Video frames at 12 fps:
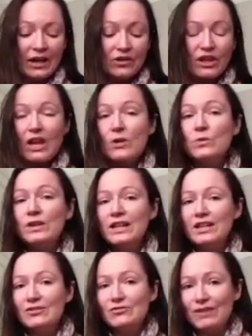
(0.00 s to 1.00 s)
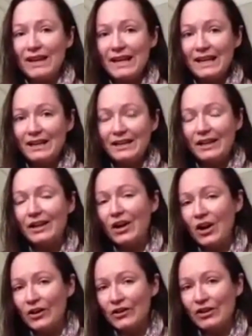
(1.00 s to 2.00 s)
the only Rohingya
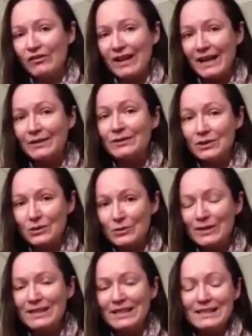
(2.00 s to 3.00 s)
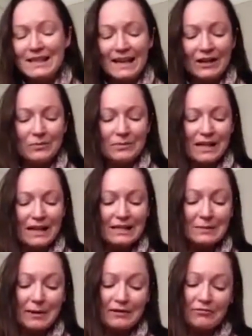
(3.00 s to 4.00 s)
on the ground, tweeting daily
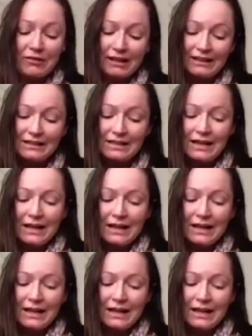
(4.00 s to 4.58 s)
updates, my friend,